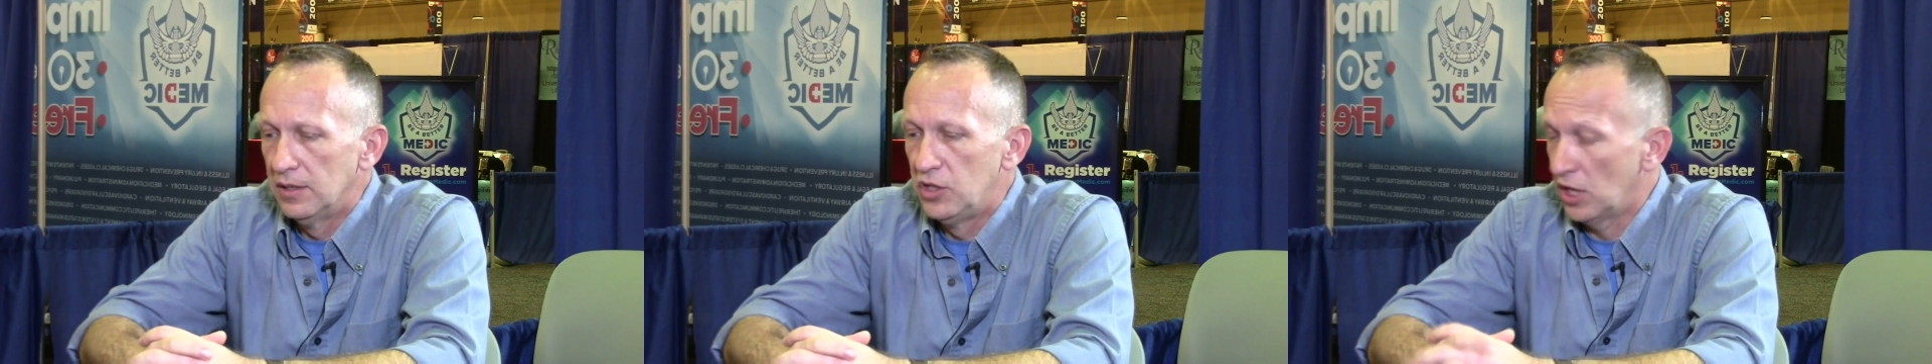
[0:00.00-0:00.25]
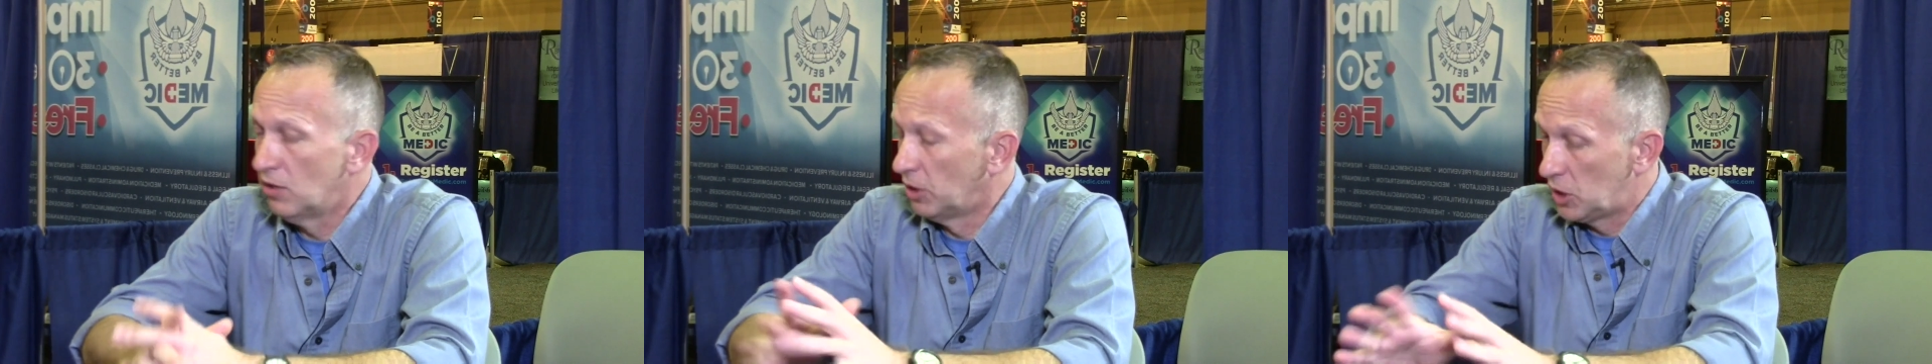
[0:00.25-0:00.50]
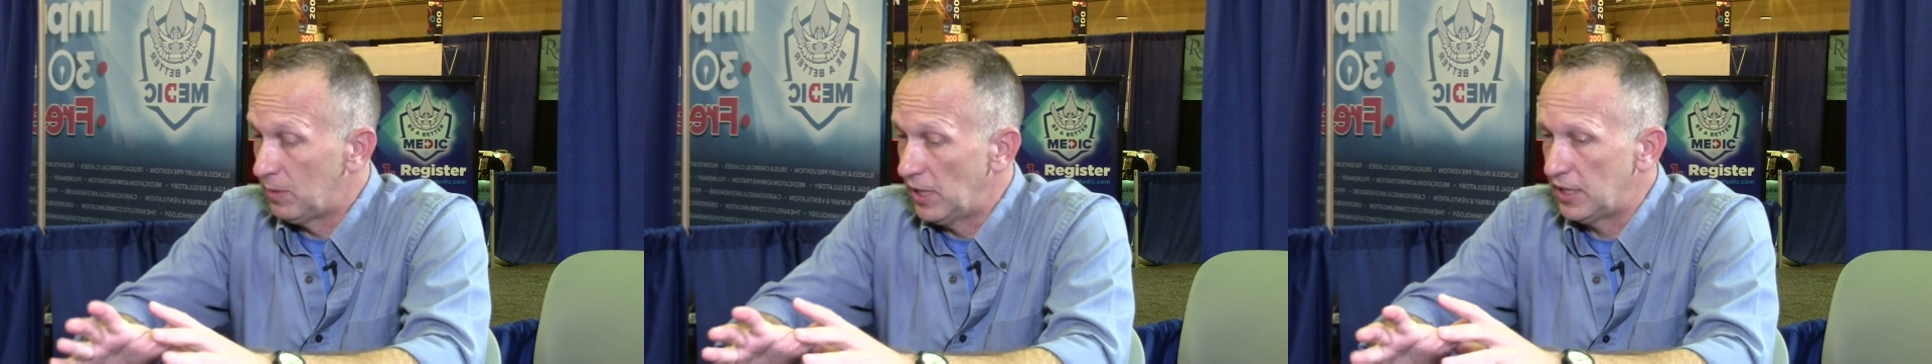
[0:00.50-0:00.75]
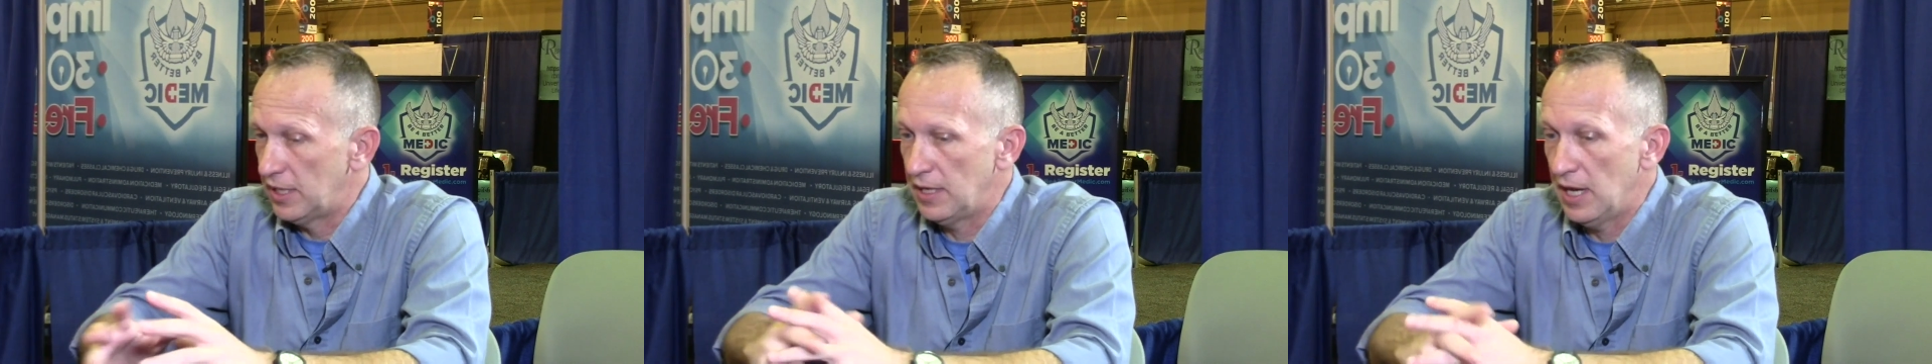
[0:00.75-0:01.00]
generally
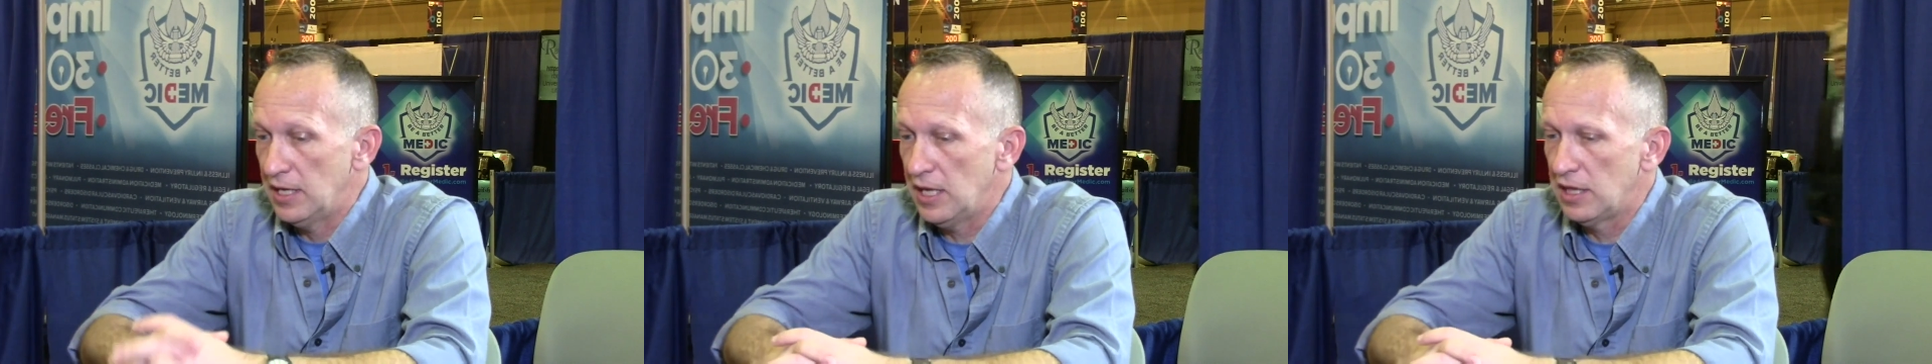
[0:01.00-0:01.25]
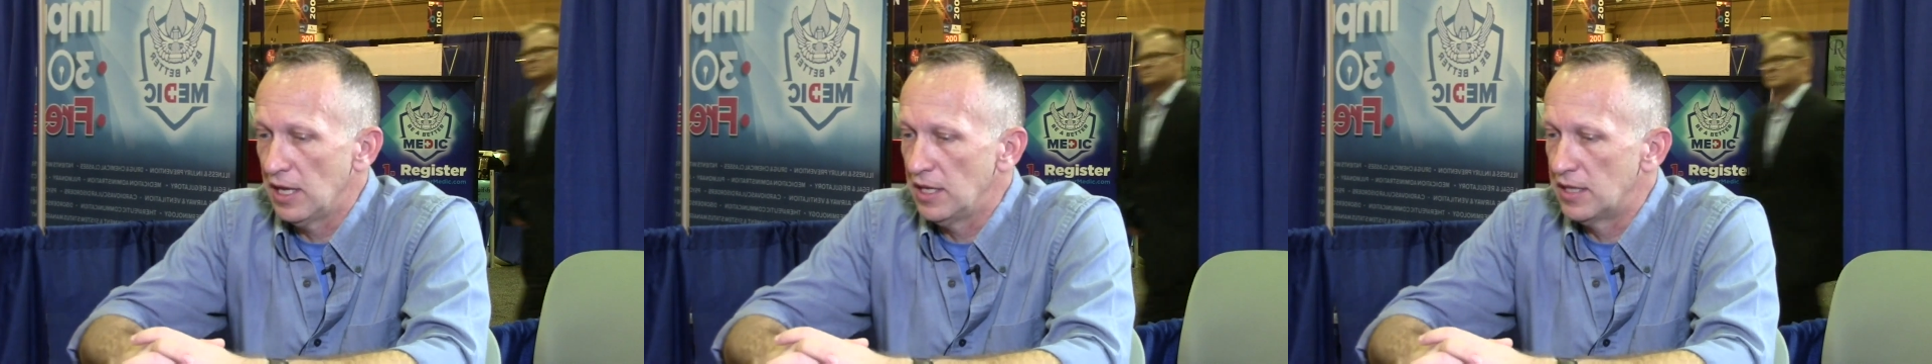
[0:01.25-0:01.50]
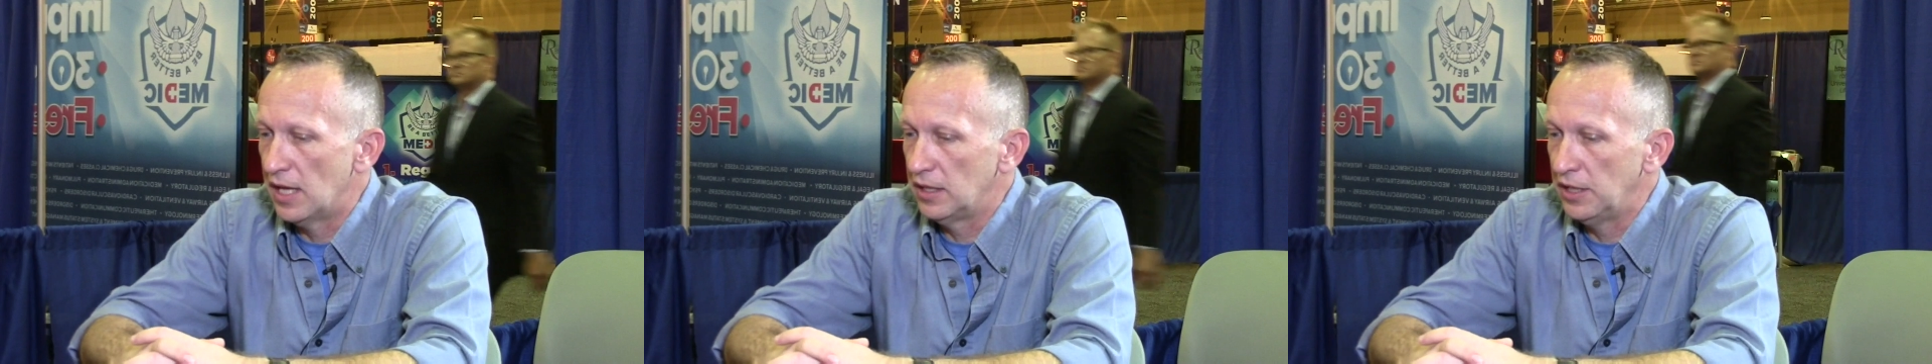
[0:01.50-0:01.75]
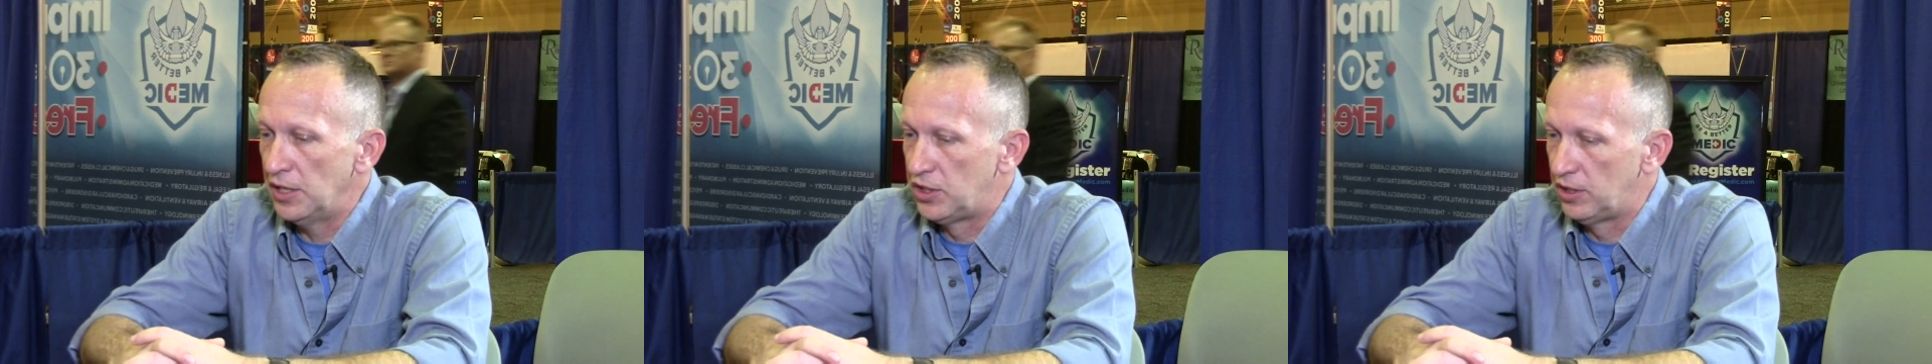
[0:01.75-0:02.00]
speaking, anything
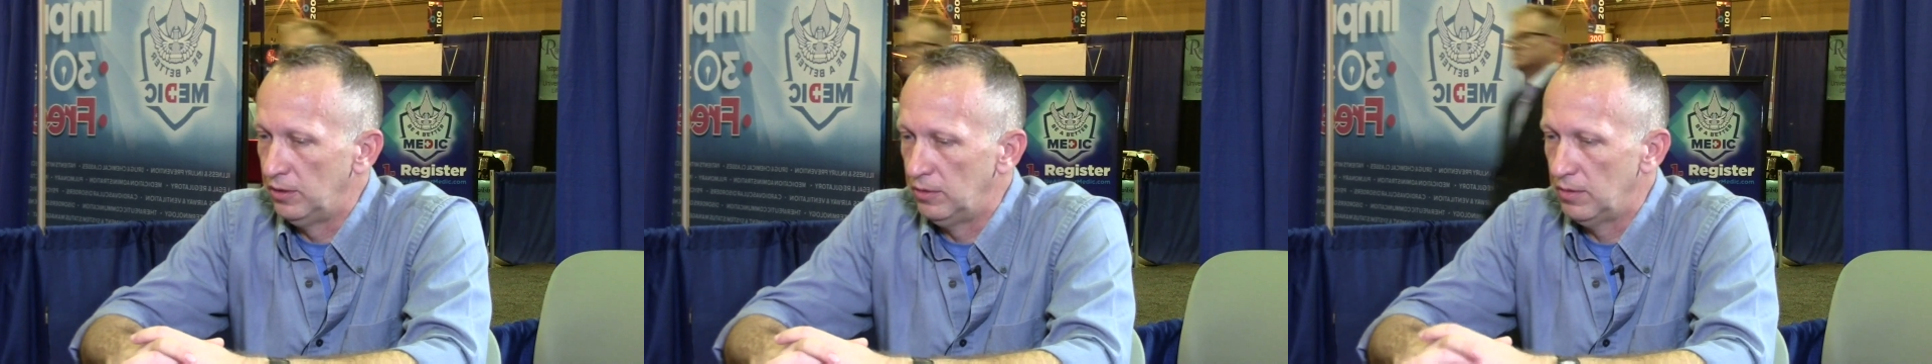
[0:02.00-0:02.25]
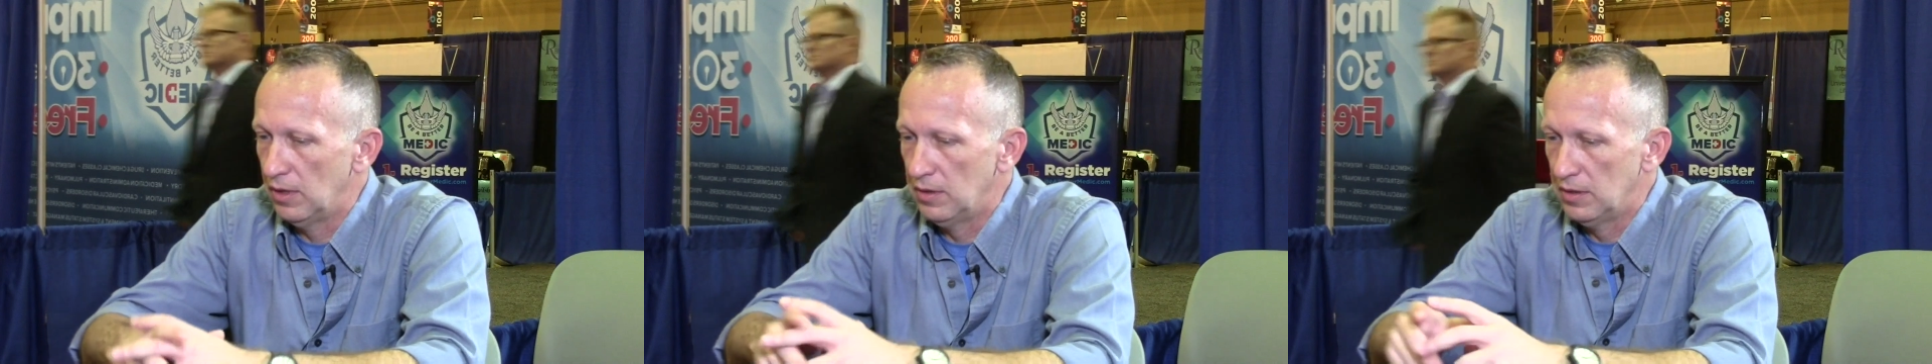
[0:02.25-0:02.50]
that leads to